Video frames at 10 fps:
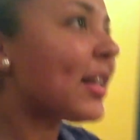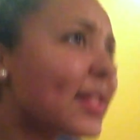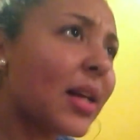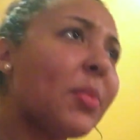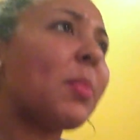
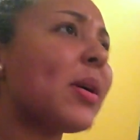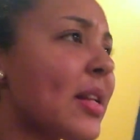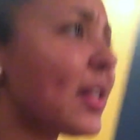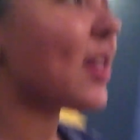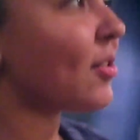
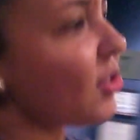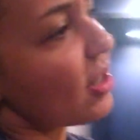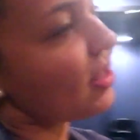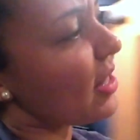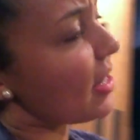Somebody down.
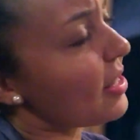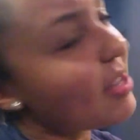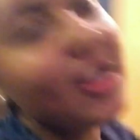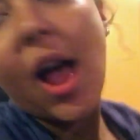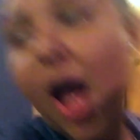Ah, sick,
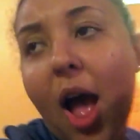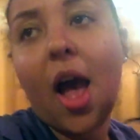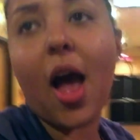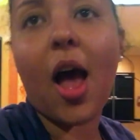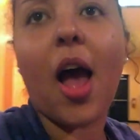sick.
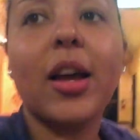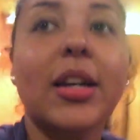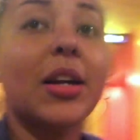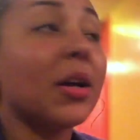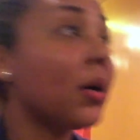Ah,
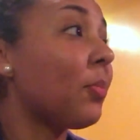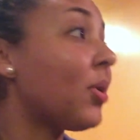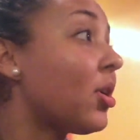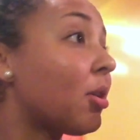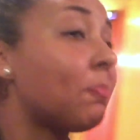
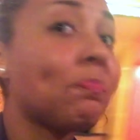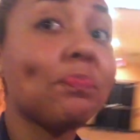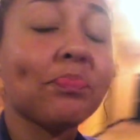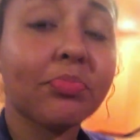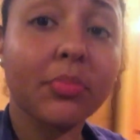but um
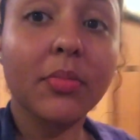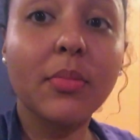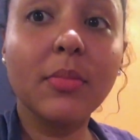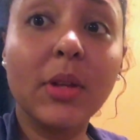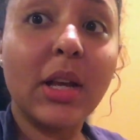
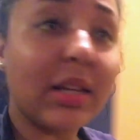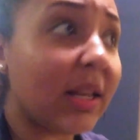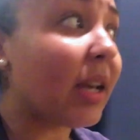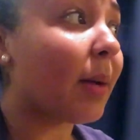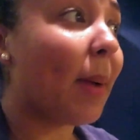
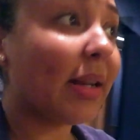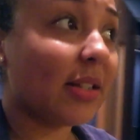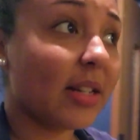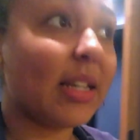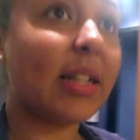yeah, back to
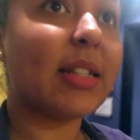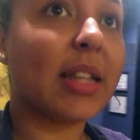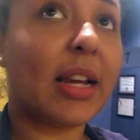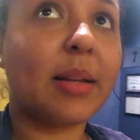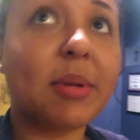the kids
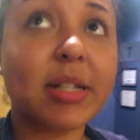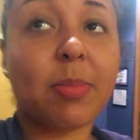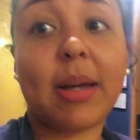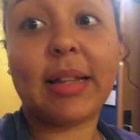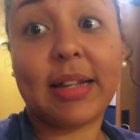thing. Let me
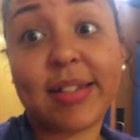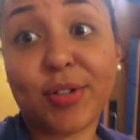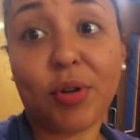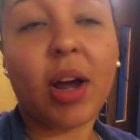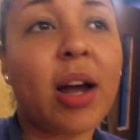explain this
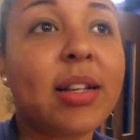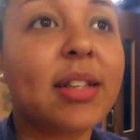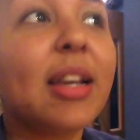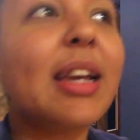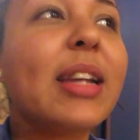to you guys.
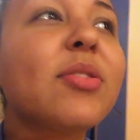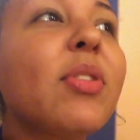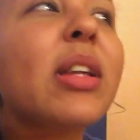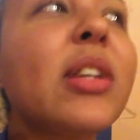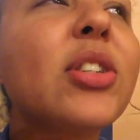It's
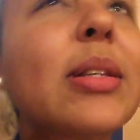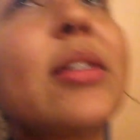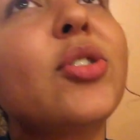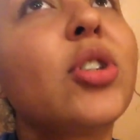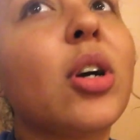really just
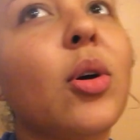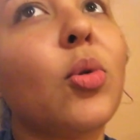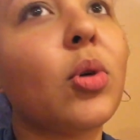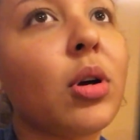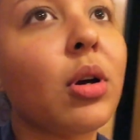a
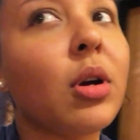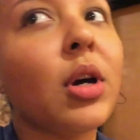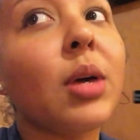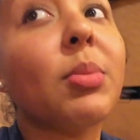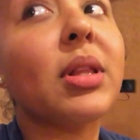joke,
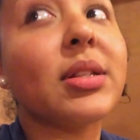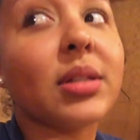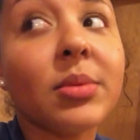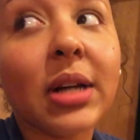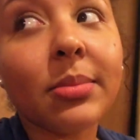but then
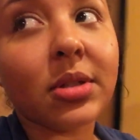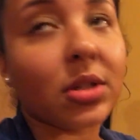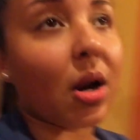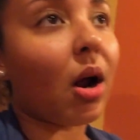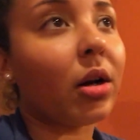sometimes it's
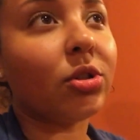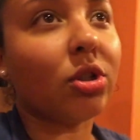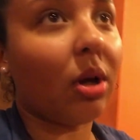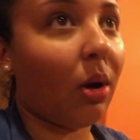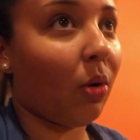not a
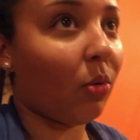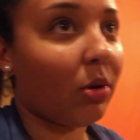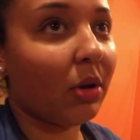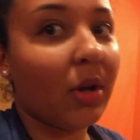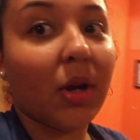
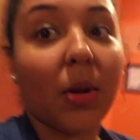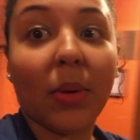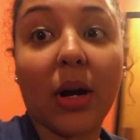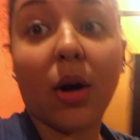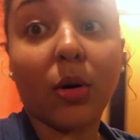joke
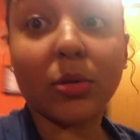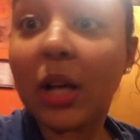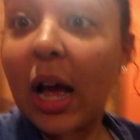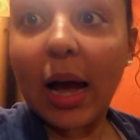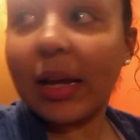because
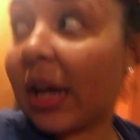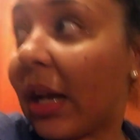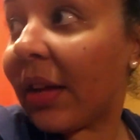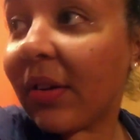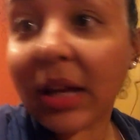I
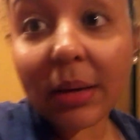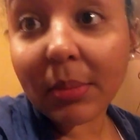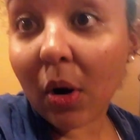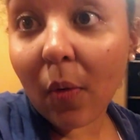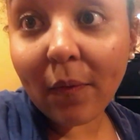can't even eat
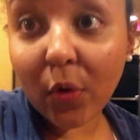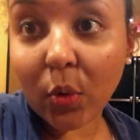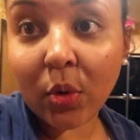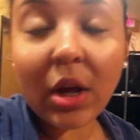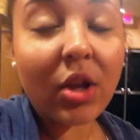my own
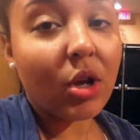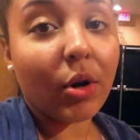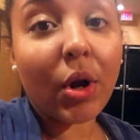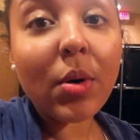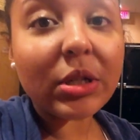food.
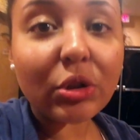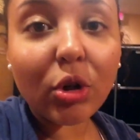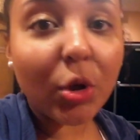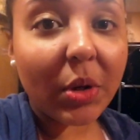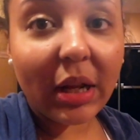Y'all know I
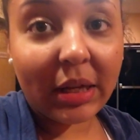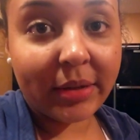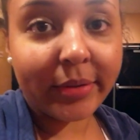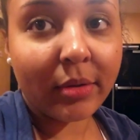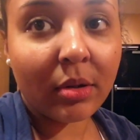struggle with
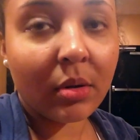eating.